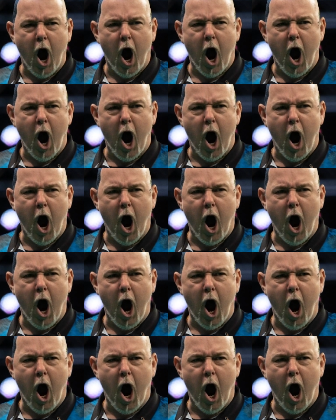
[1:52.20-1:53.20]
careers
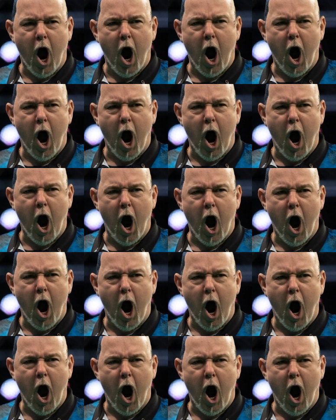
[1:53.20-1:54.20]
that we have seen.
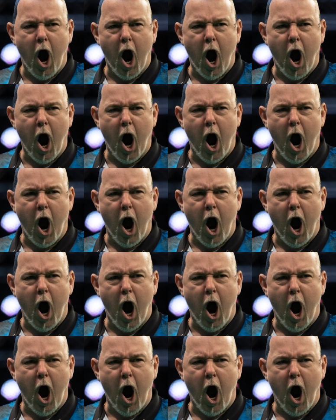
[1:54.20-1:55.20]
And I
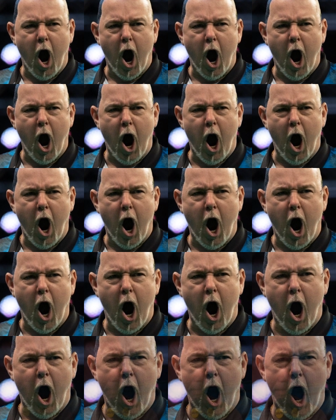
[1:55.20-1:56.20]
think if anybody's
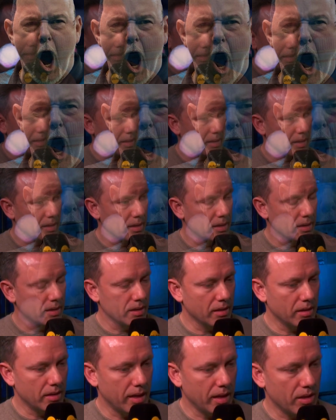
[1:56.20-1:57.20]
compiling
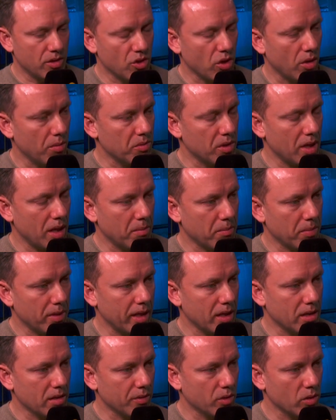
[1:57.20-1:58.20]
their top 10
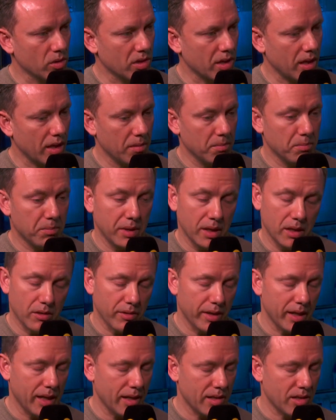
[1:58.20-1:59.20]
players of all time, Peter
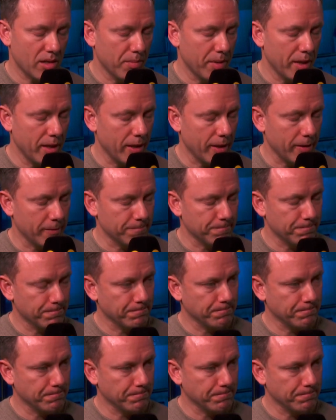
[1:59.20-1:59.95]
Wright has to be there.